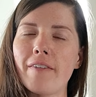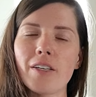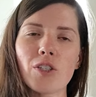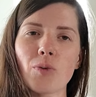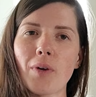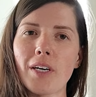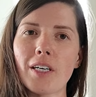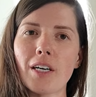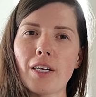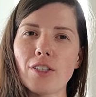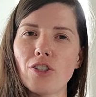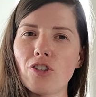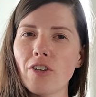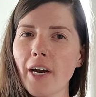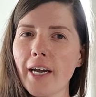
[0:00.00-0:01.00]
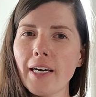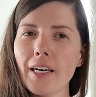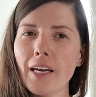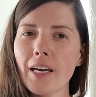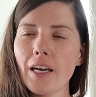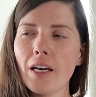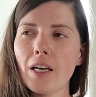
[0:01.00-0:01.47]
if I just wanted to straighten
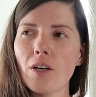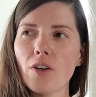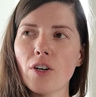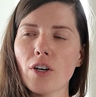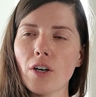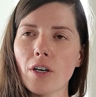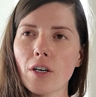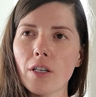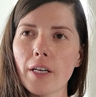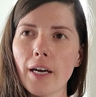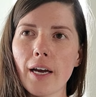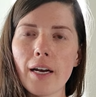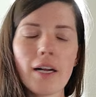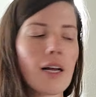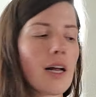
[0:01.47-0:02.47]
it or curl it.